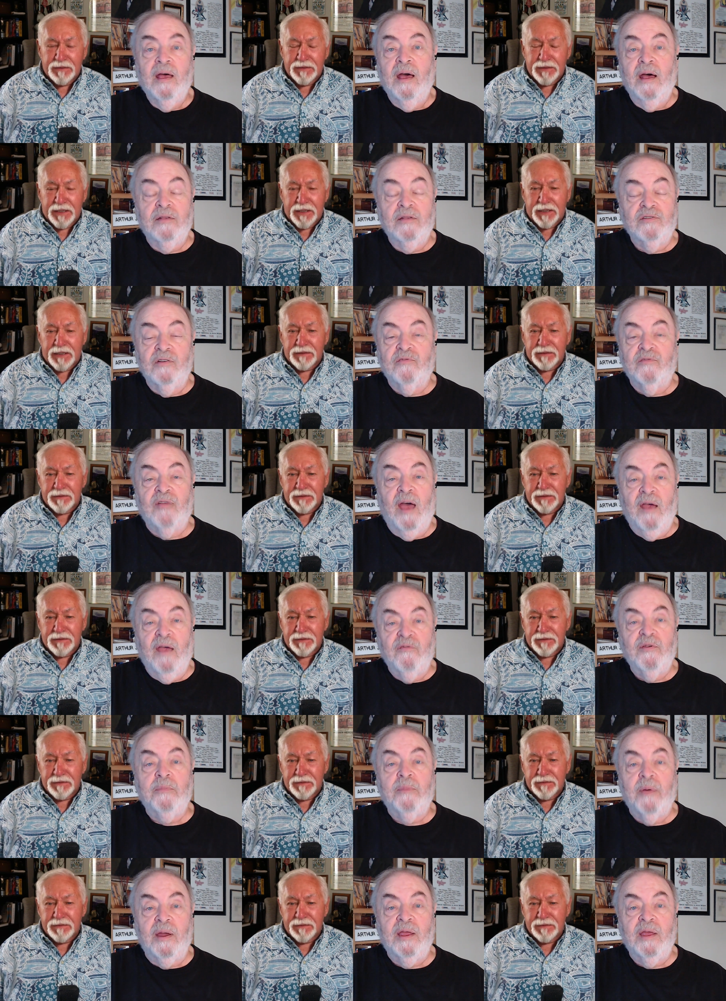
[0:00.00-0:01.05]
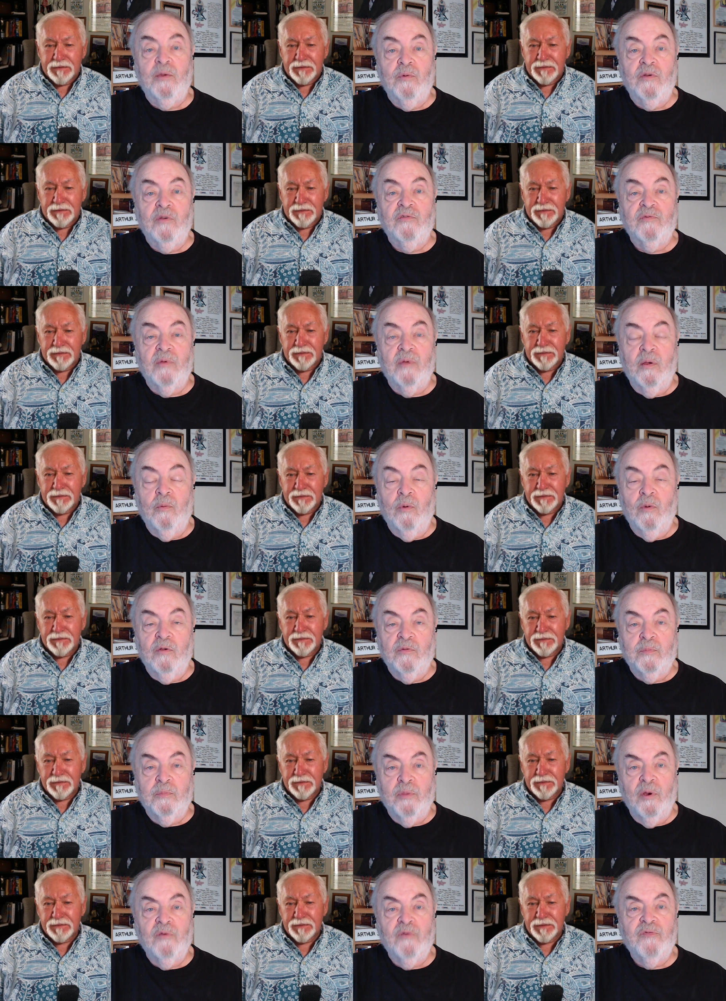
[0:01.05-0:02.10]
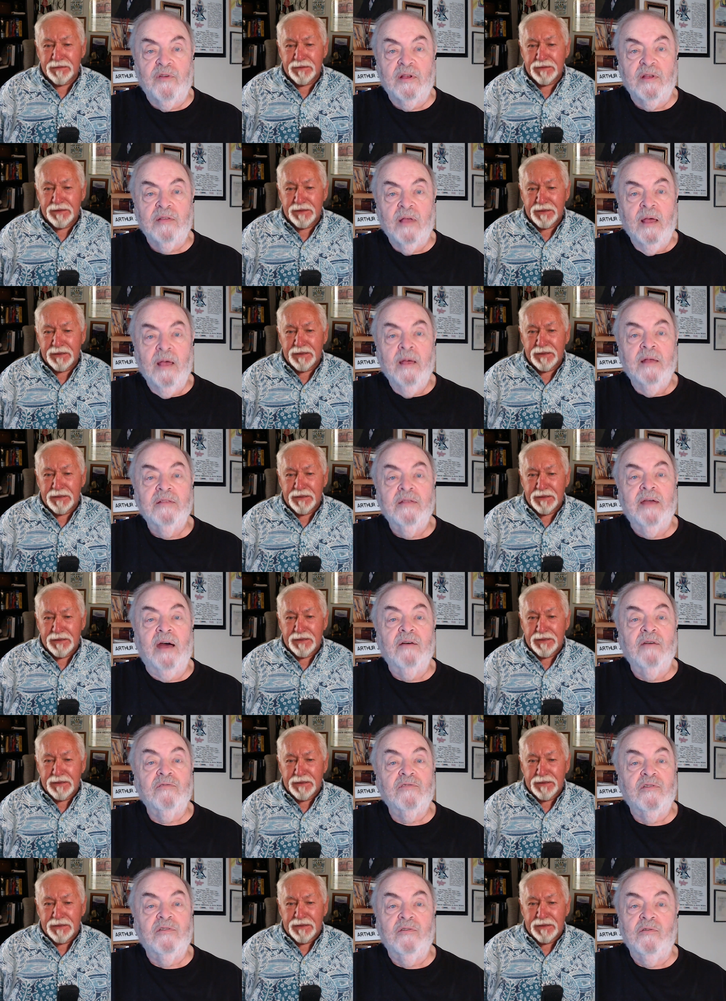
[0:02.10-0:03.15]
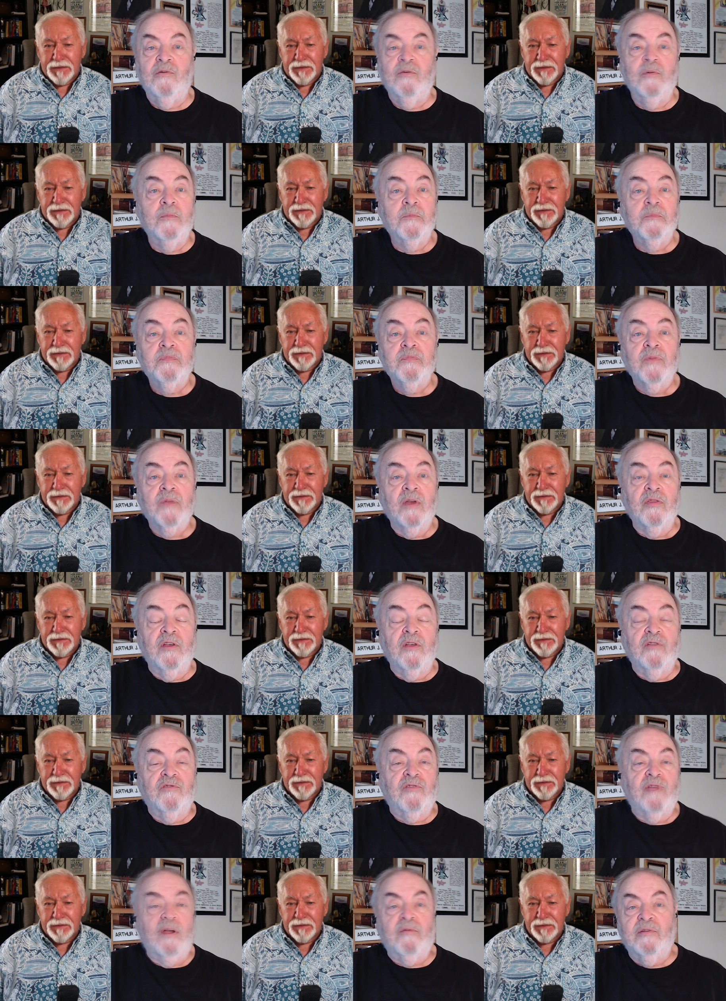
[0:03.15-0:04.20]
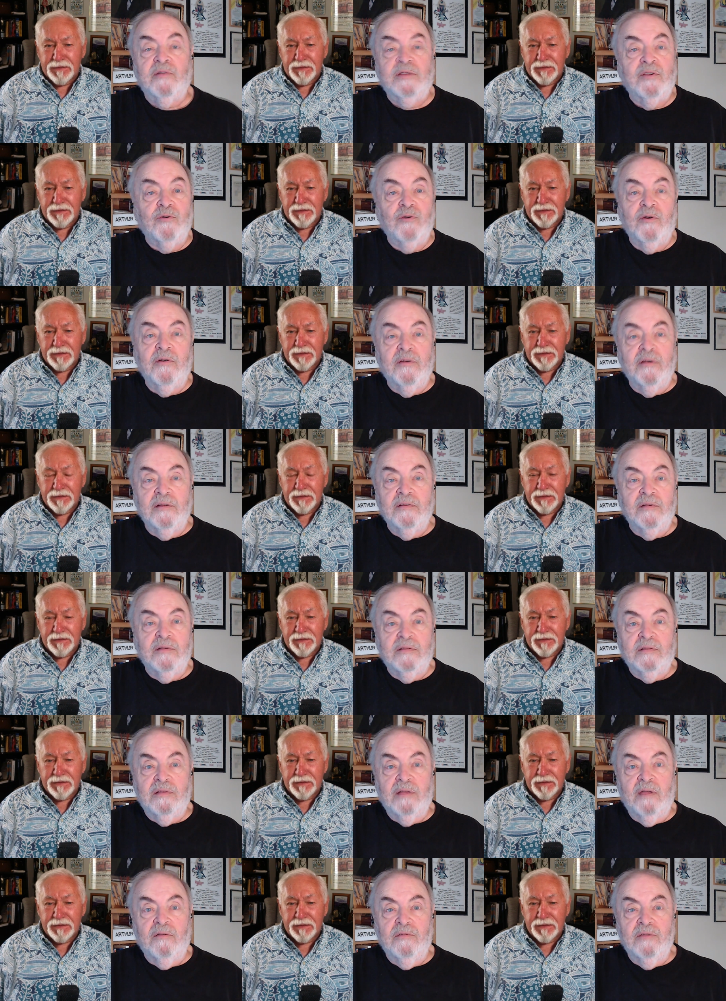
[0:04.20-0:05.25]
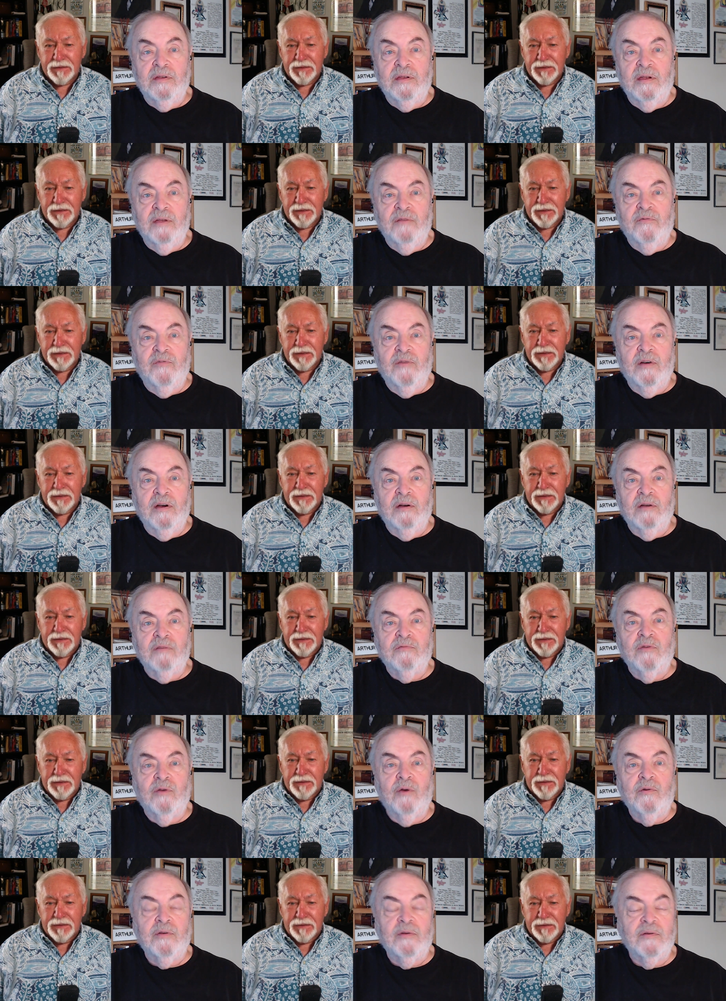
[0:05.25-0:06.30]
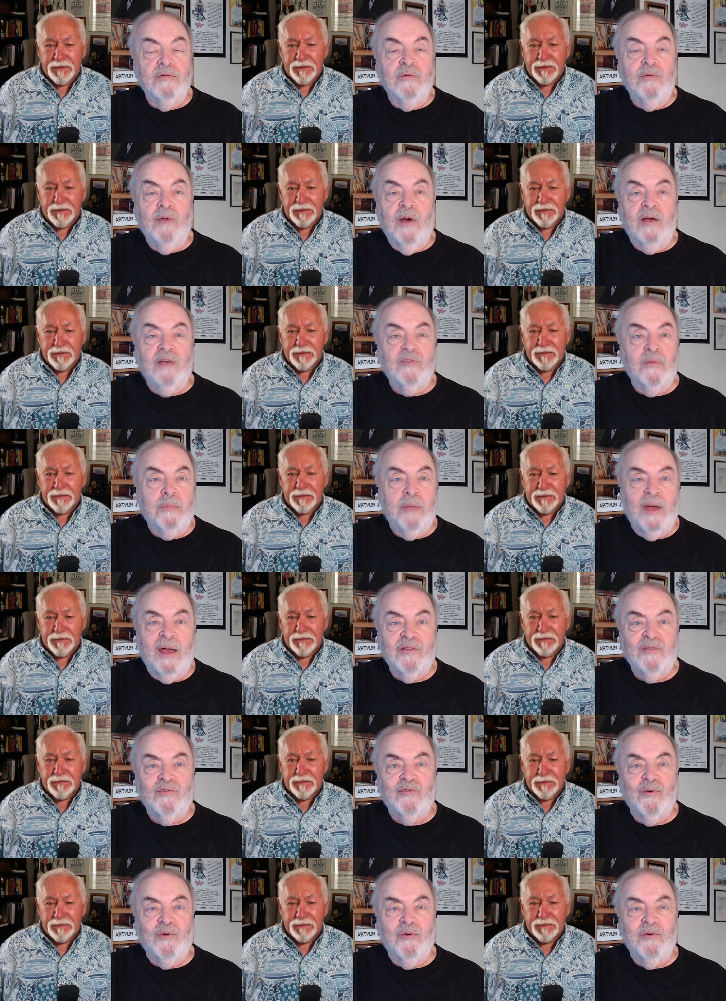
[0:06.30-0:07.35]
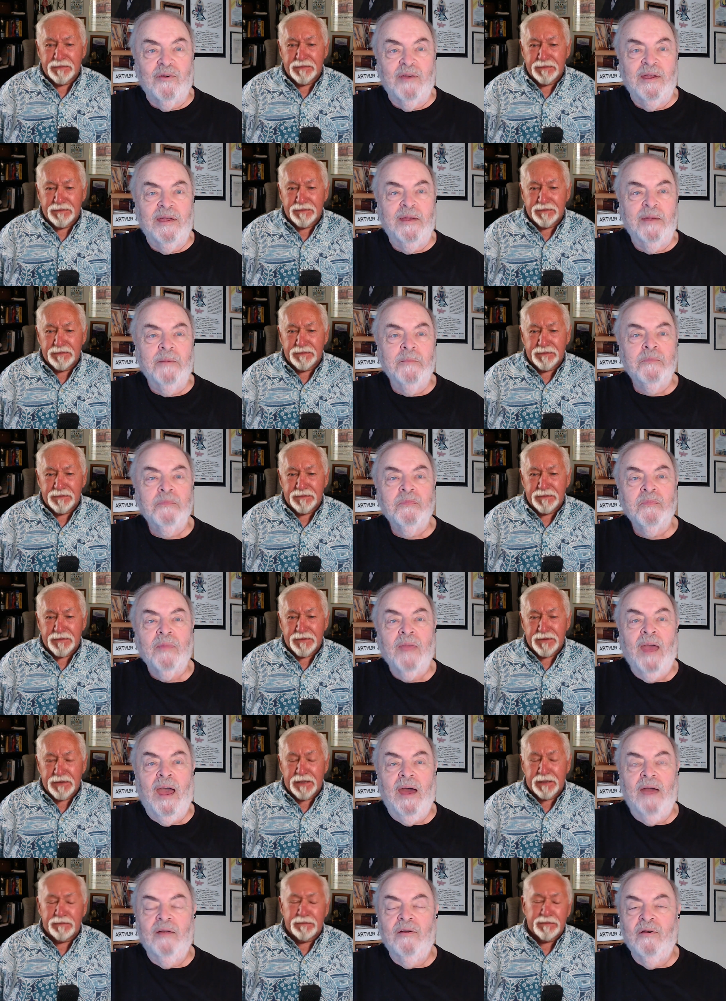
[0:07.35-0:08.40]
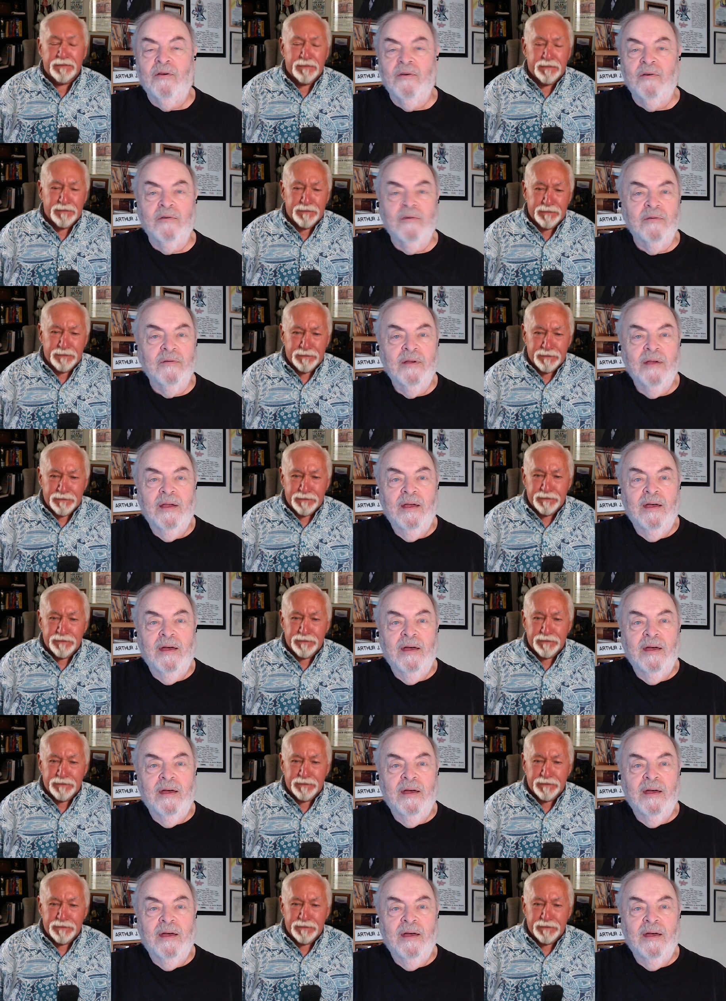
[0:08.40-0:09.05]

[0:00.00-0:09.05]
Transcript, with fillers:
Speaker 1: Just everybody was was perfect, down to the secretary of uh, Croker, who has a backstory, and her yep.